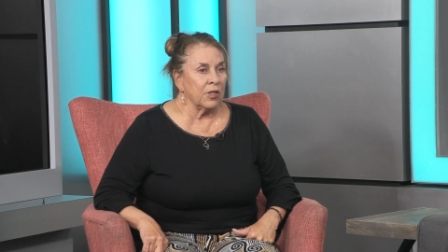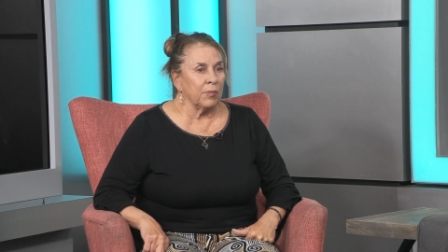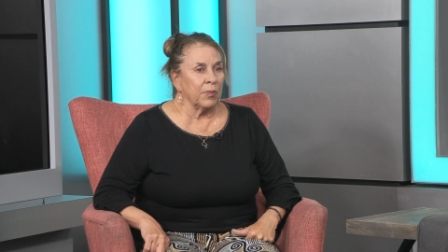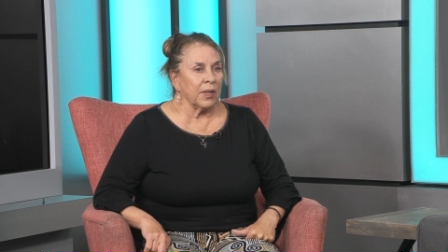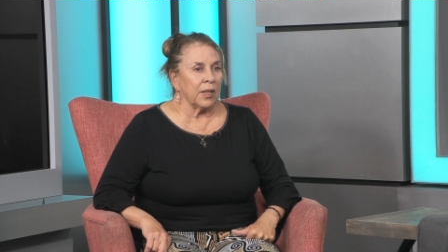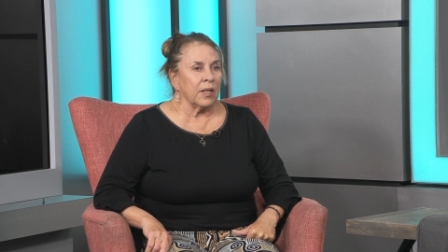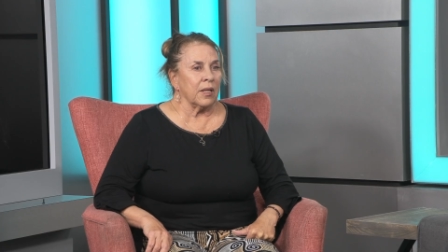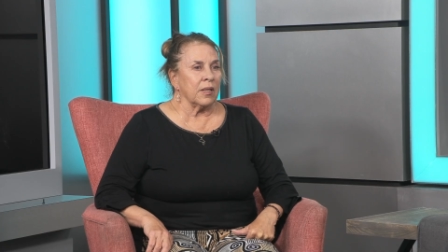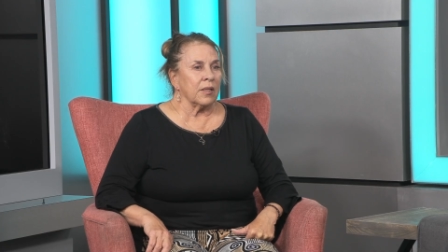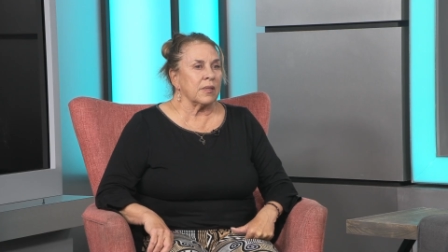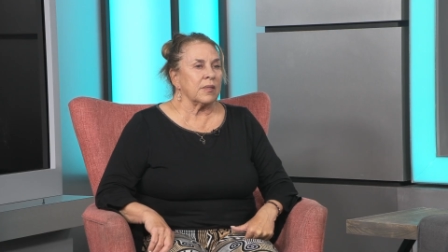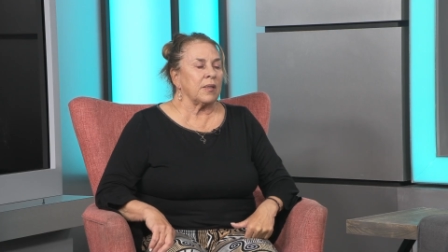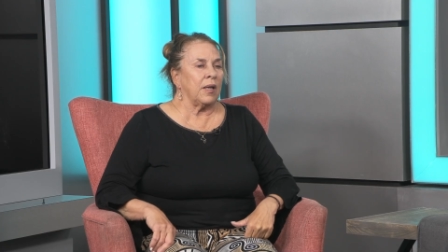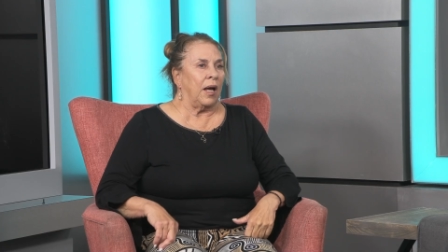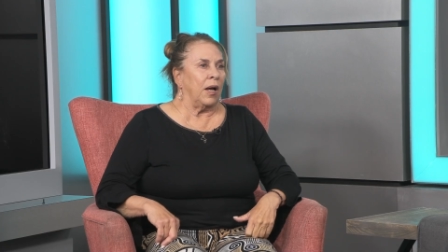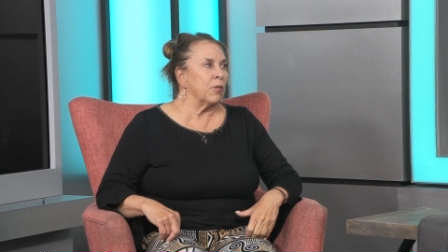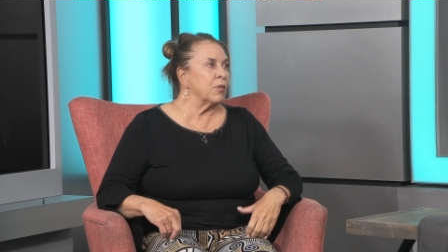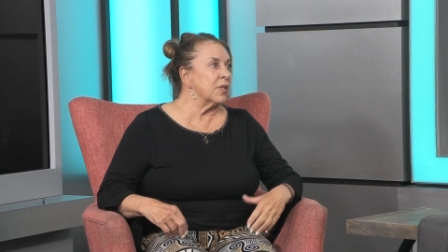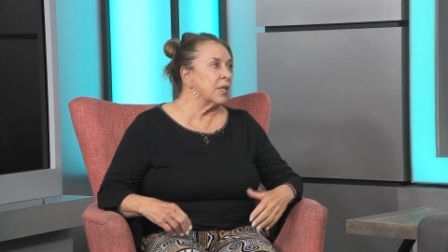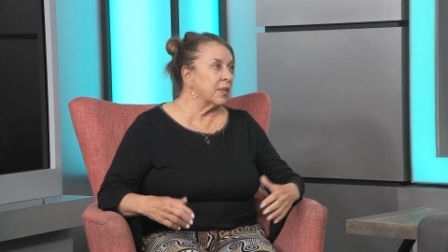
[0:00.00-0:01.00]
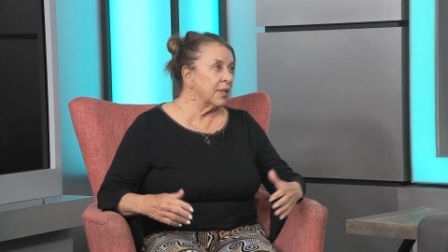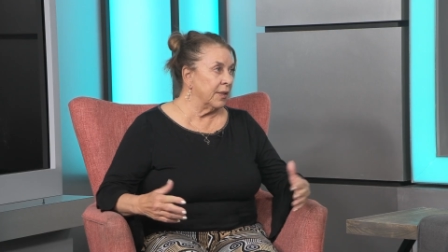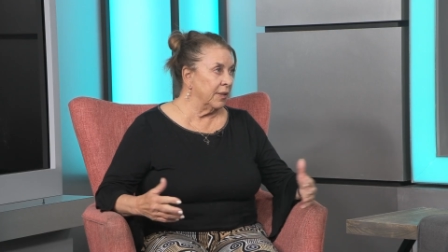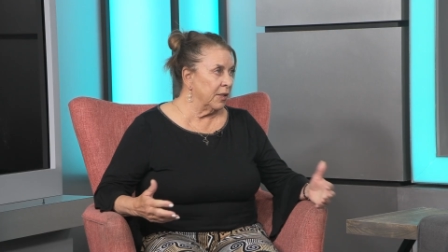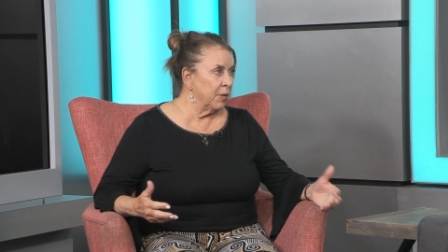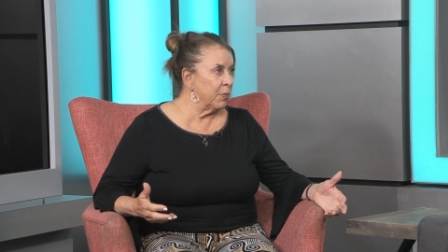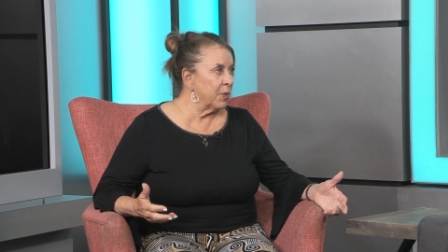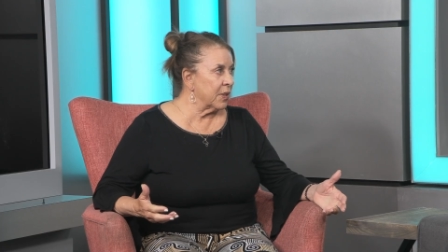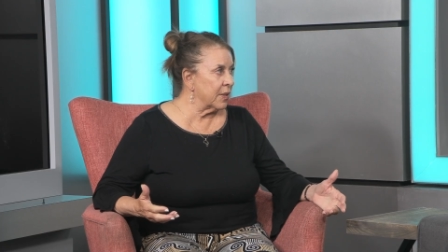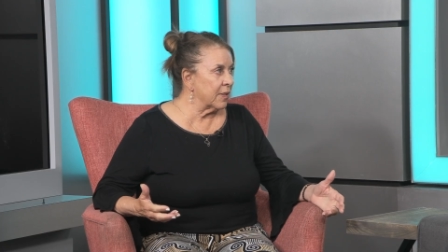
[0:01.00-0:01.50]
because I was at the
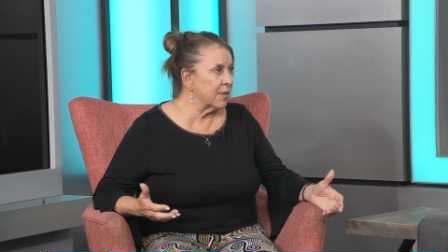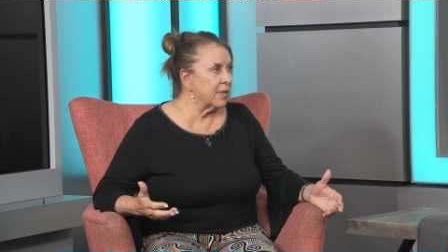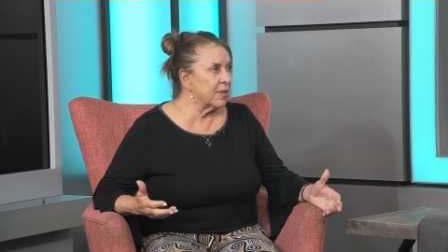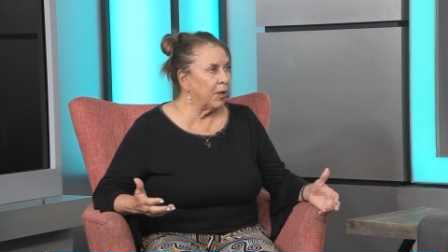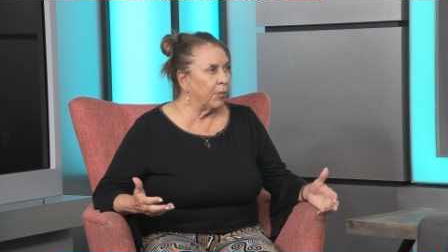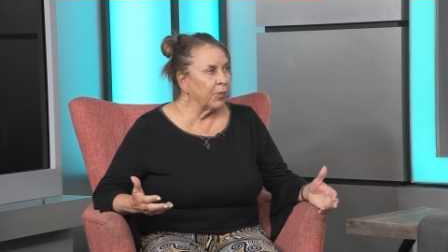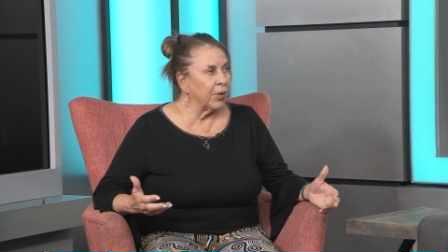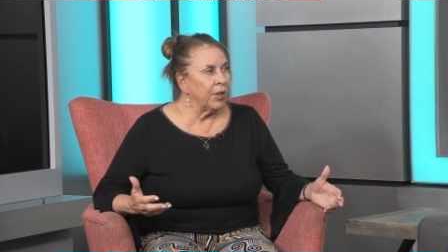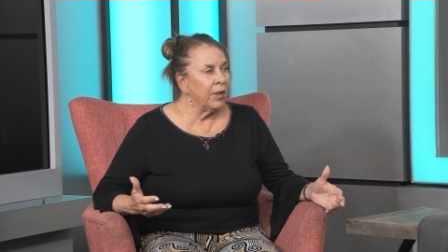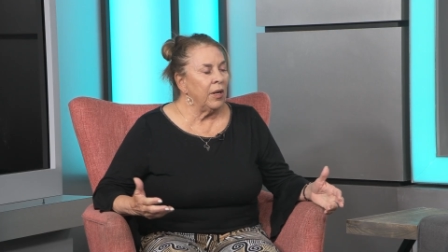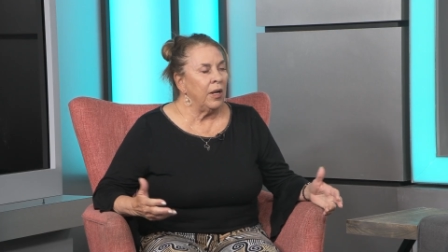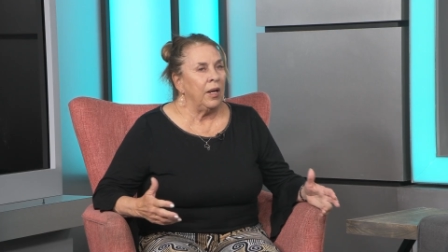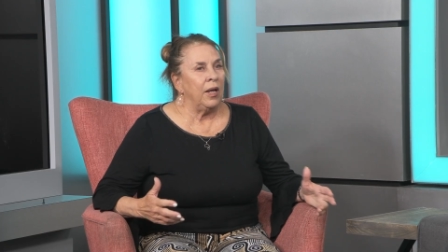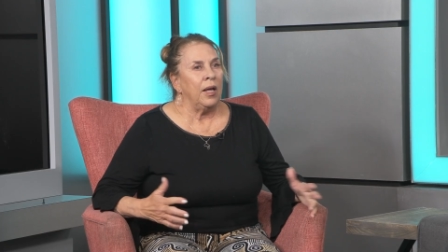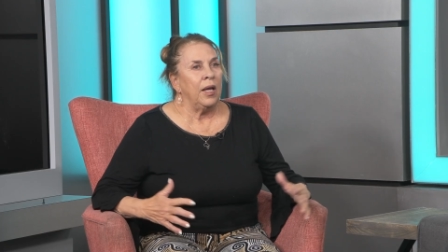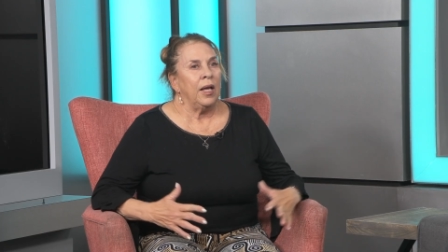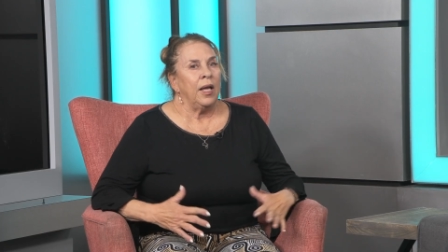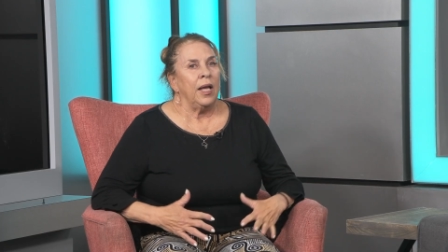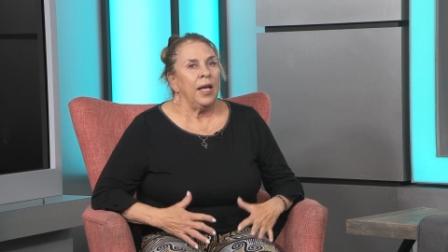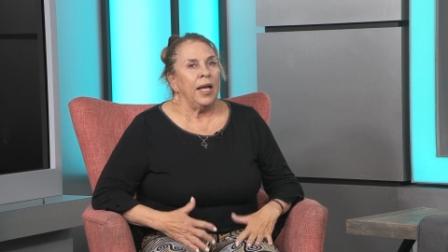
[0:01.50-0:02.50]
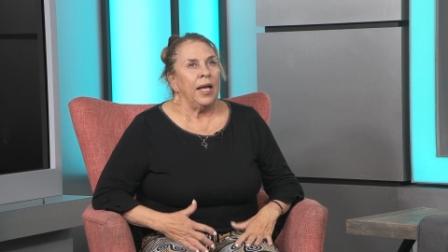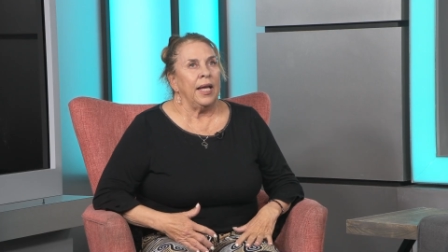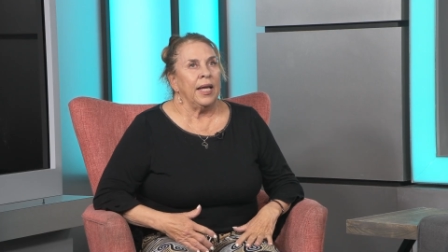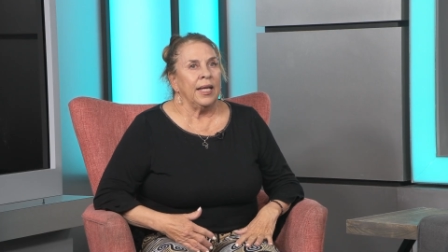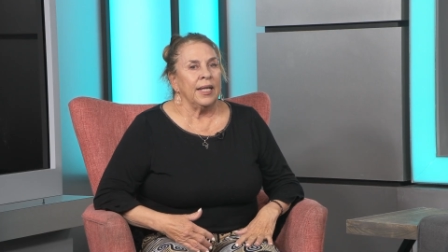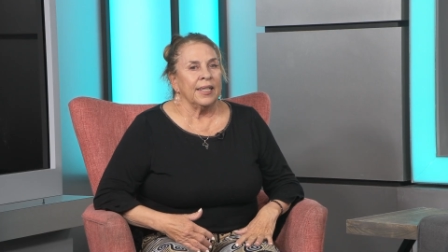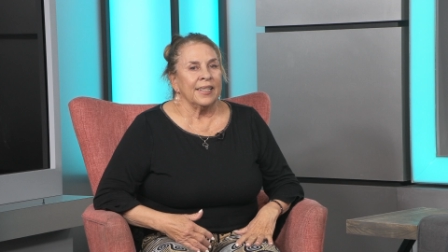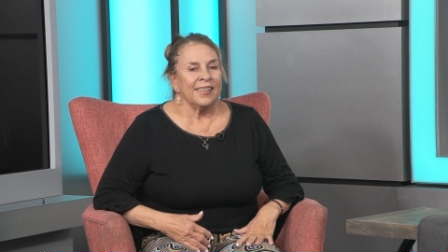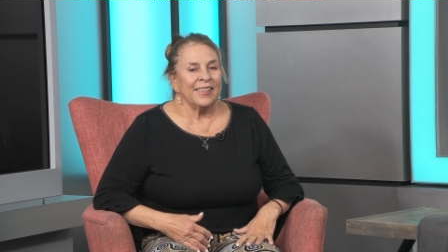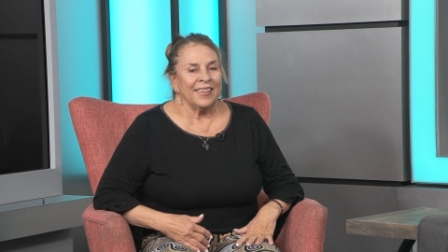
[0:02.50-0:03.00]
Olympics this summer
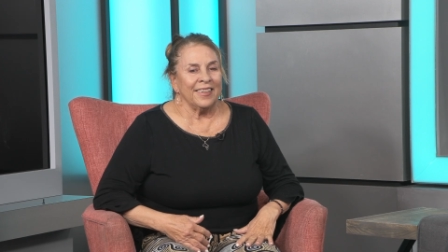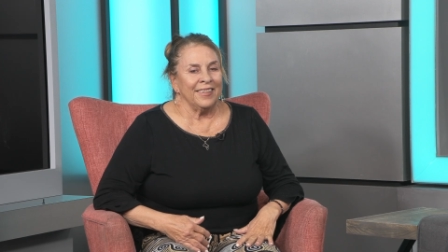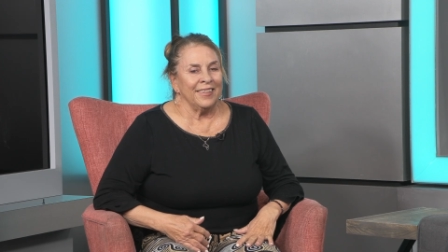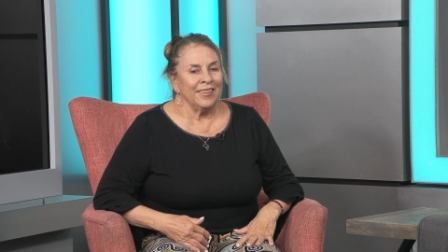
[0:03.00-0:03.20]
and